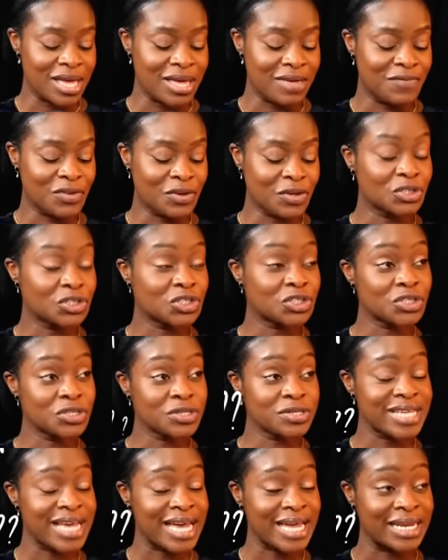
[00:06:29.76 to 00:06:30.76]
If you could
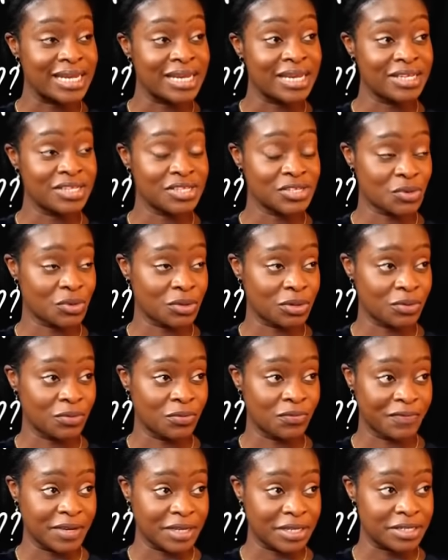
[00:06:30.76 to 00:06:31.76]
choose any historical
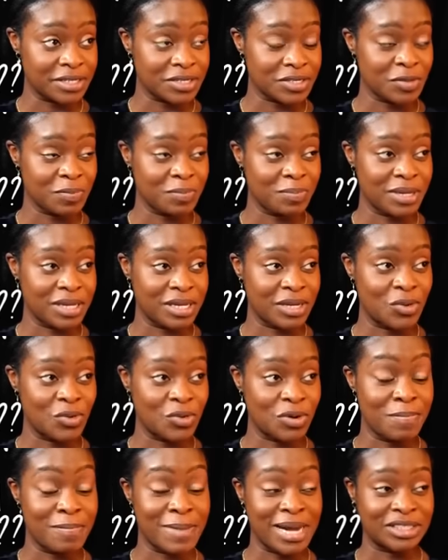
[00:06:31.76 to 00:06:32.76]
figures to be
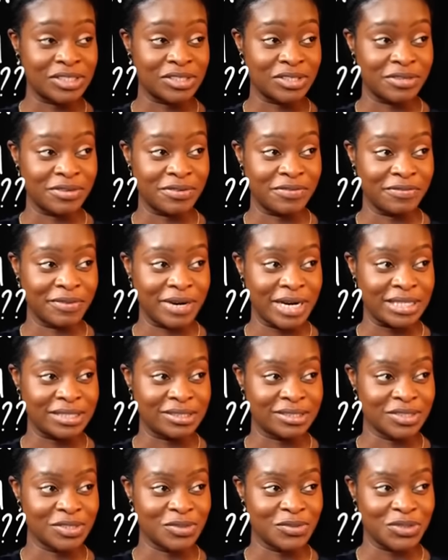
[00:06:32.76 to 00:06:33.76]
your imaginary
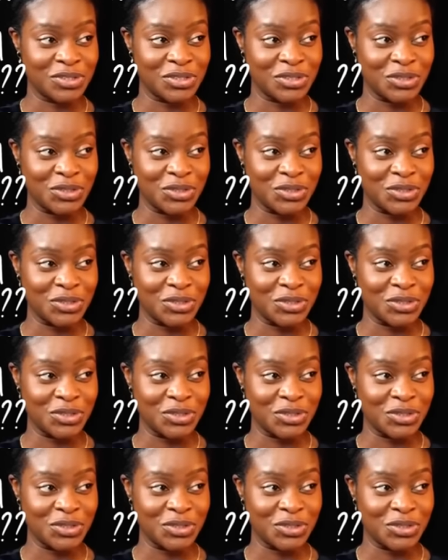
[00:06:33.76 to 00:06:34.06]
friend, who would you